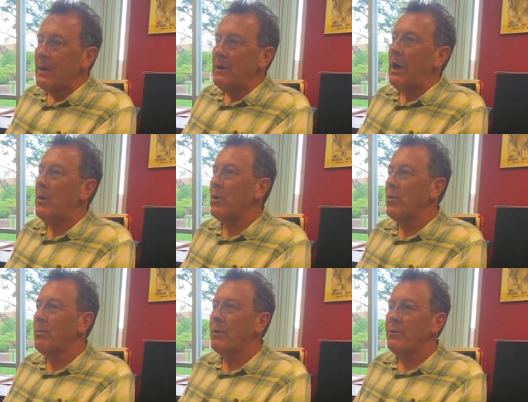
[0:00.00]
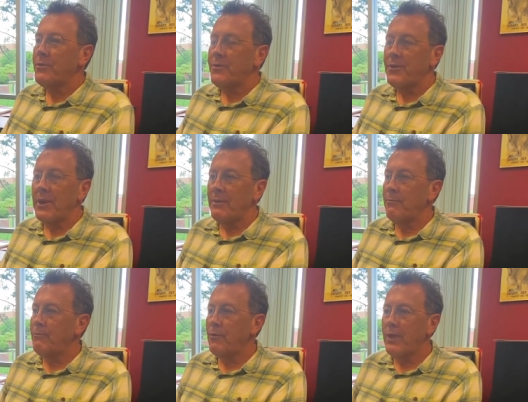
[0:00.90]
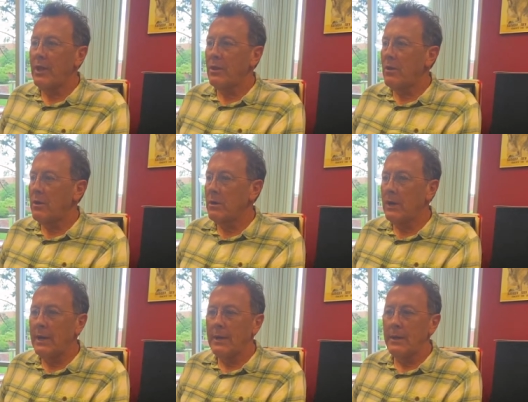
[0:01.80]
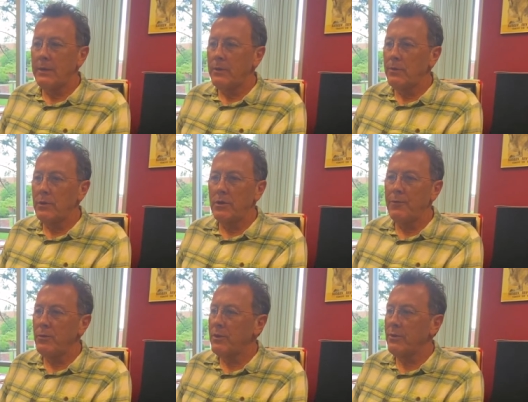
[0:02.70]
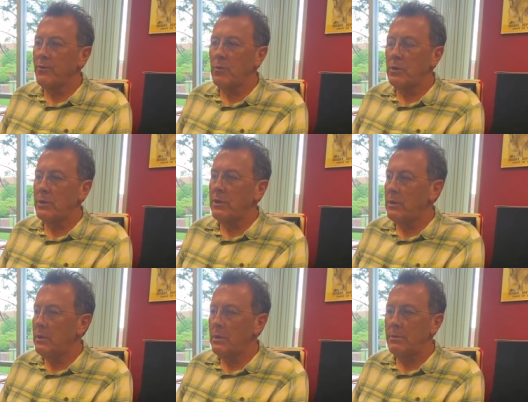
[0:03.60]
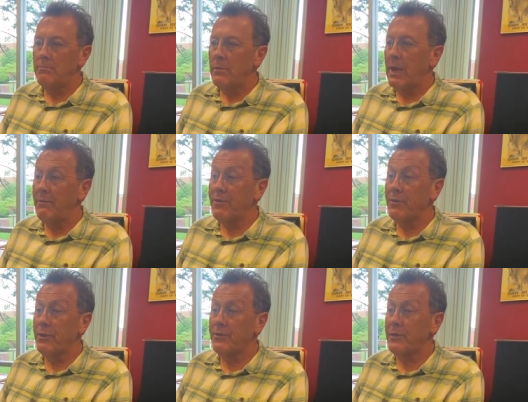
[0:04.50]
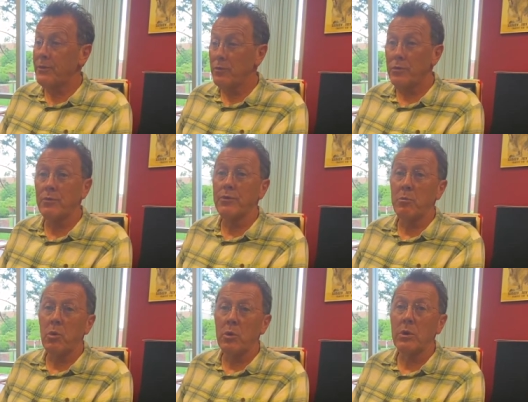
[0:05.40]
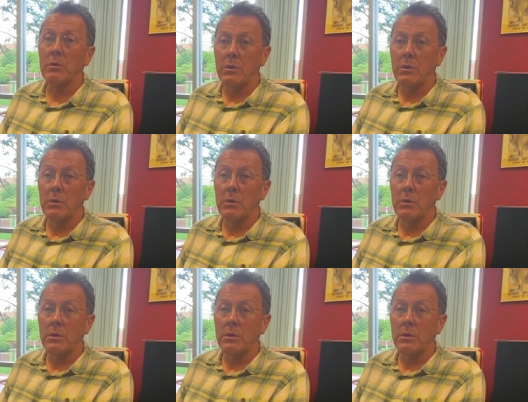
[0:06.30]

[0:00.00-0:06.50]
how a group can sustain for that long, I, there are a few things. One, uh, obviously institutional support.